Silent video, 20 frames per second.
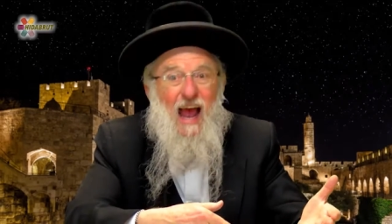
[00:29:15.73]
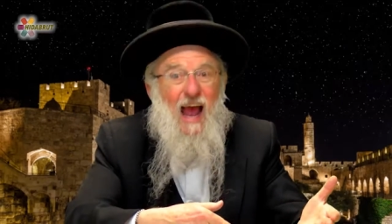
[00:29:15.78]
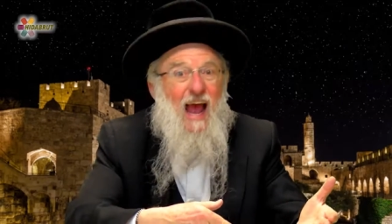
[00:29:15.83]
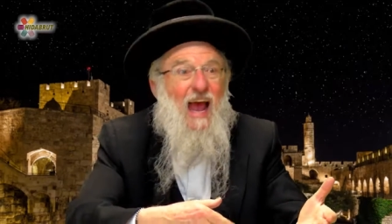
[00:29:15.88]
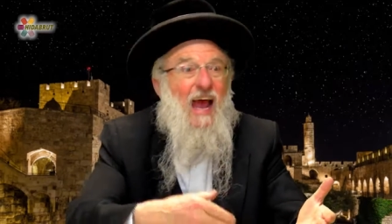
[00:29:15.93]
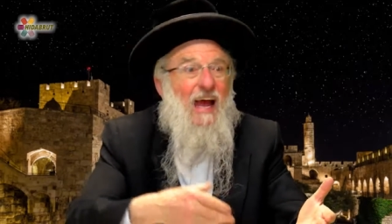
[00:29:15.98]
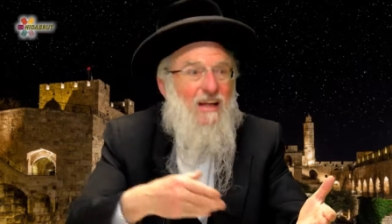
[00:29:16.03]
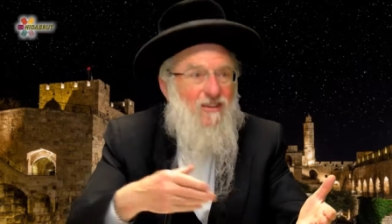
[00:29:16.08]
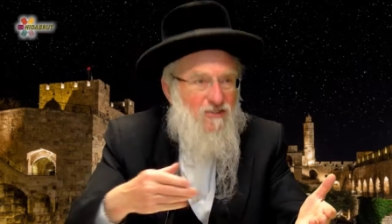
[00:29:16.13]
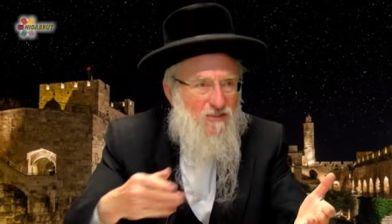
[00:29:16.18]

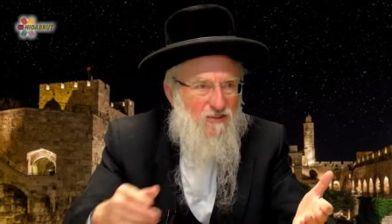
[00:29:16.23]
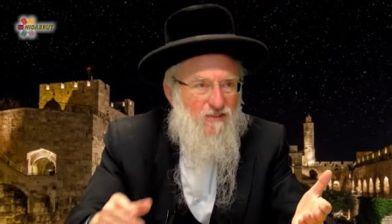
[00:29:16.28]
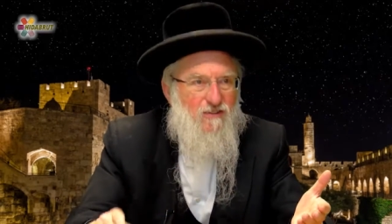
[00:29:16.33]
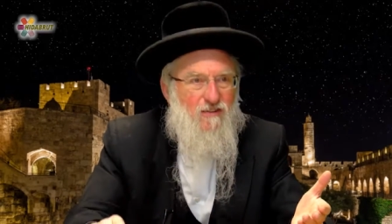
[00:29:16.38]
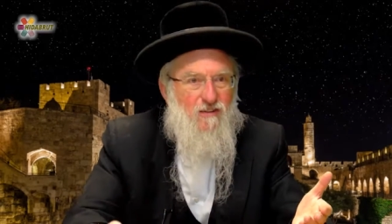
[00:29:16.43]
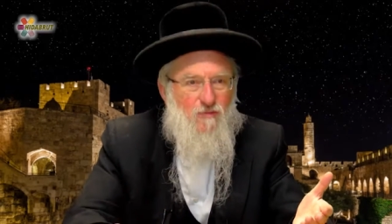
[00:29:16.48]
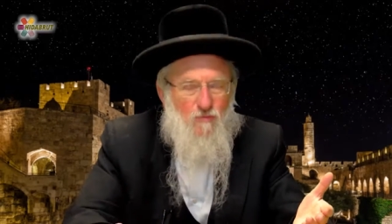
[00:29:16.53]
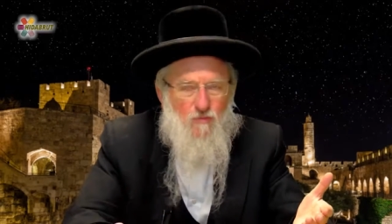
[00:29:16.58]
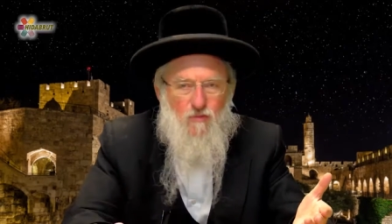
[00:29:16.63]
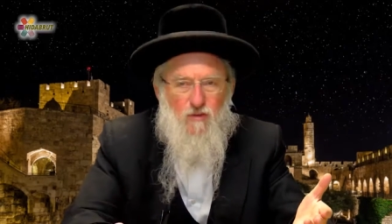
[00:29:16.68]
And
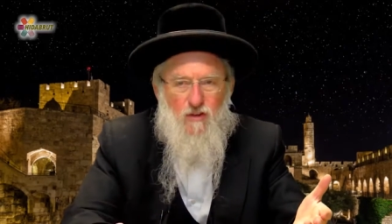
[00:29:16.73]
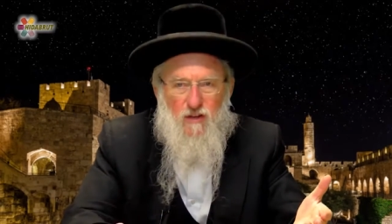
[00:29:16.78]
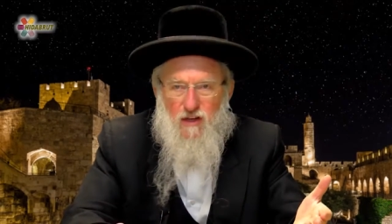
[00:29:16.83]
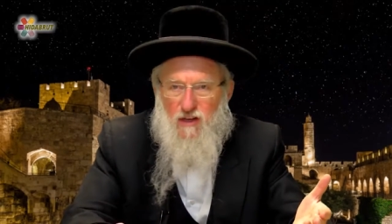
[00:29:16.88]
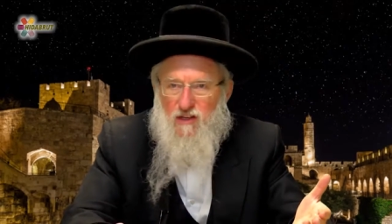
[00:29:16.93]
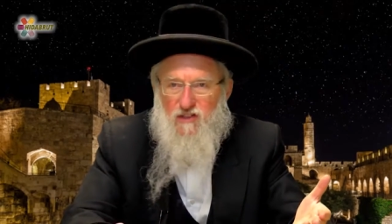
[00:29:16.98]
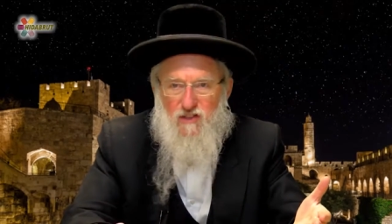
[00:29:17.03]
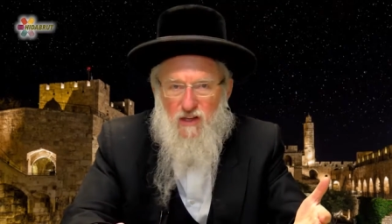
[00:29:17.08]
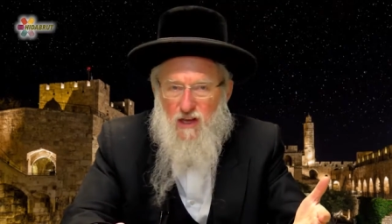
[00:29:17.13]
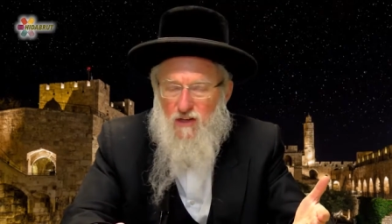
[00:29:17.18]

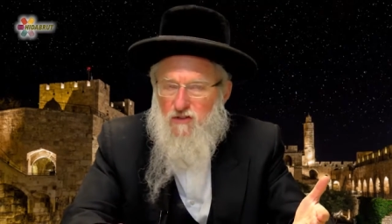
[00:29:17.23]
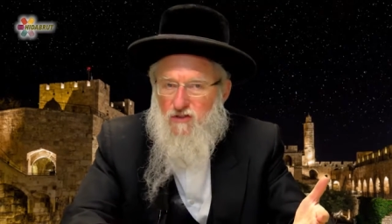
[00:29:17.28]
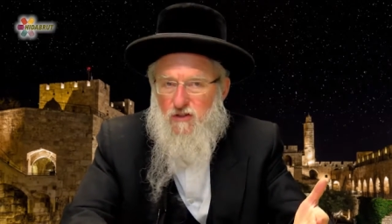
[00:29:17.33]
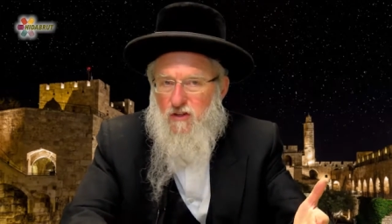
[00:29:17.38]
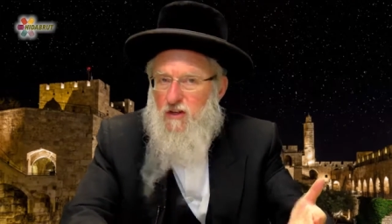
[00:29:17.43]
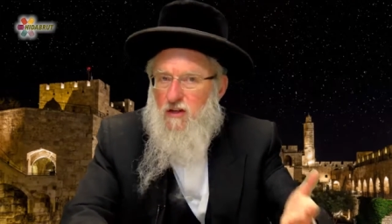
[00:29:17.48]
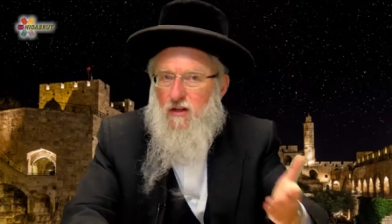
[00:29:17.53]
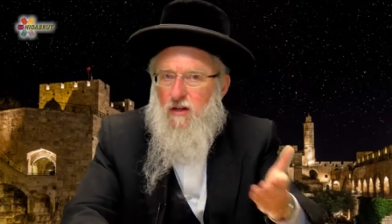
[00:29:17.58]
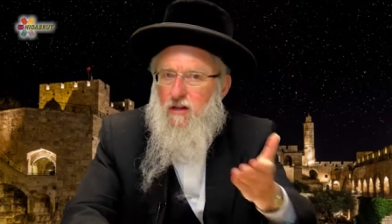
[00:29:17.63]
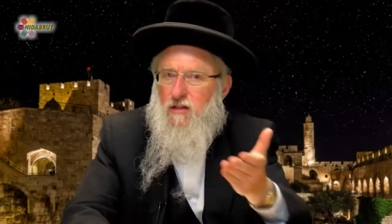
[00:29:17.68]
he says,
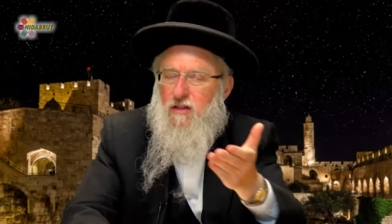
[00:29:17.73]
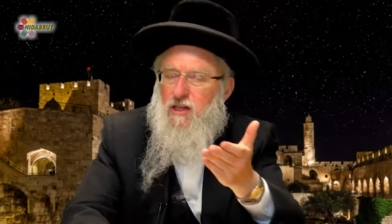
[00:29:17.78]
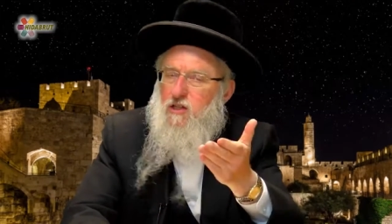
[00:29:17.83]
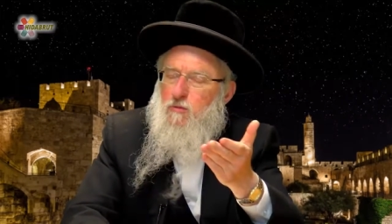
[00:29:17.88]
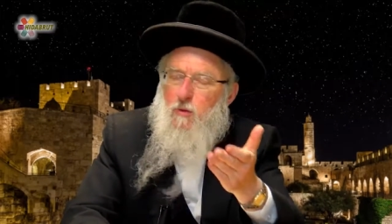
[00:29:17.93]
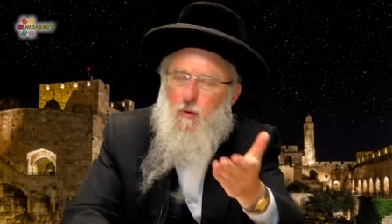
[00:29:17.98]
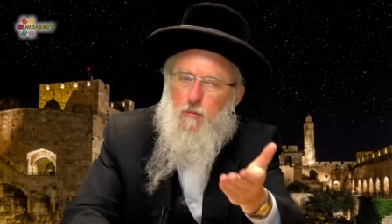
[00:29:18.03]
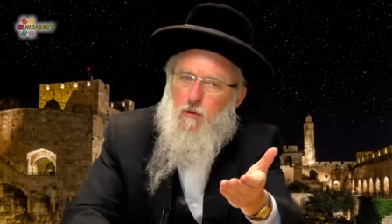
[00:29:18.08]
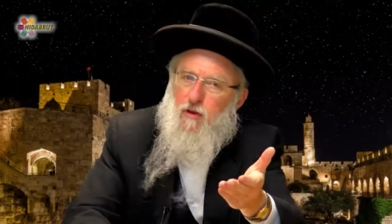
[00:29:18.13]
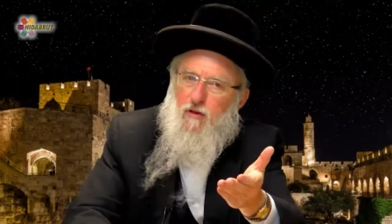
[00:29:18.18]
these
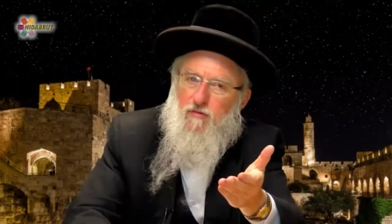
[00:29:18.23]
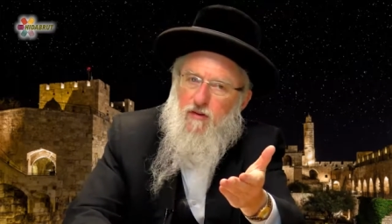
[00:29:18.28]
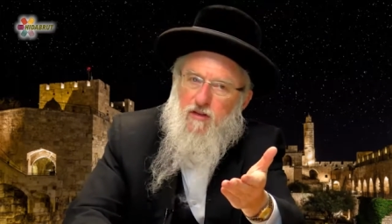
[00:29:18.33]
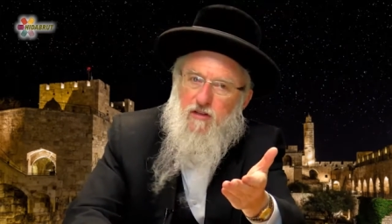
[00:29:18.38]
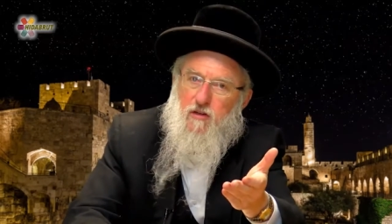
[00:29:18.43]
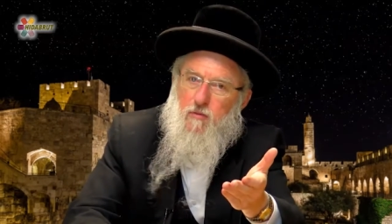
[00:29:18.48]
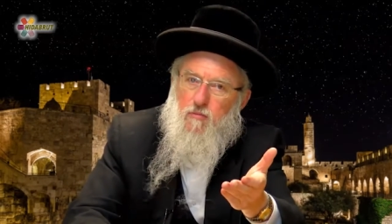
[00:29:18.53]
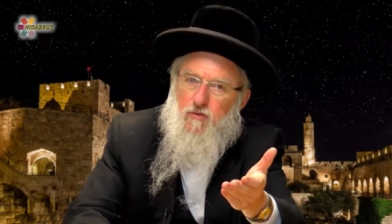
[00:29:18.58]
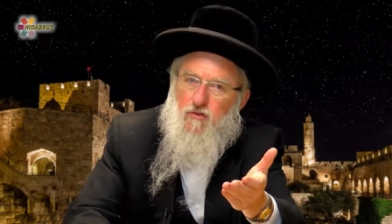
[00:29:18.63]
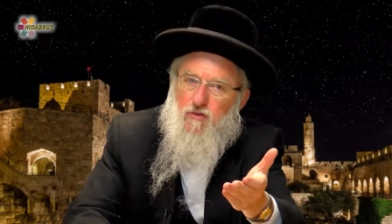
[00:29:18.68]
people are
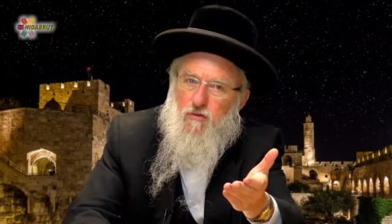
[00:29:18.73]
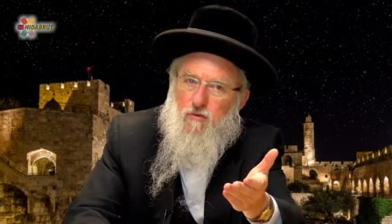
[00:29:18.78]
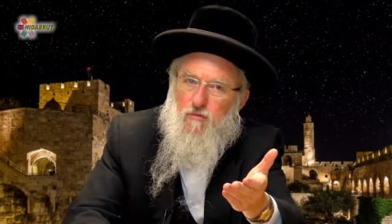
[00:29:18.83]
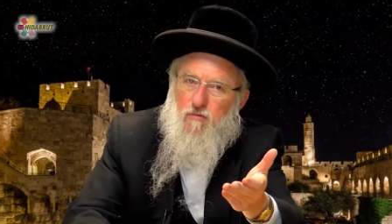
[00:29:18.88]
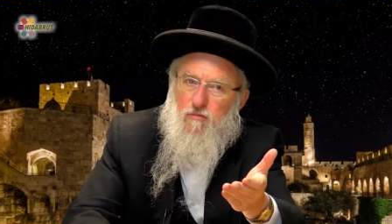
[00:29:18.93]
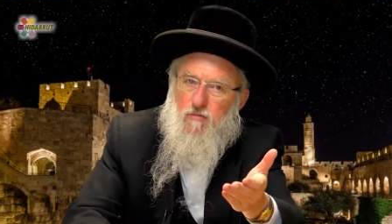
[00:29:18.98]
victims.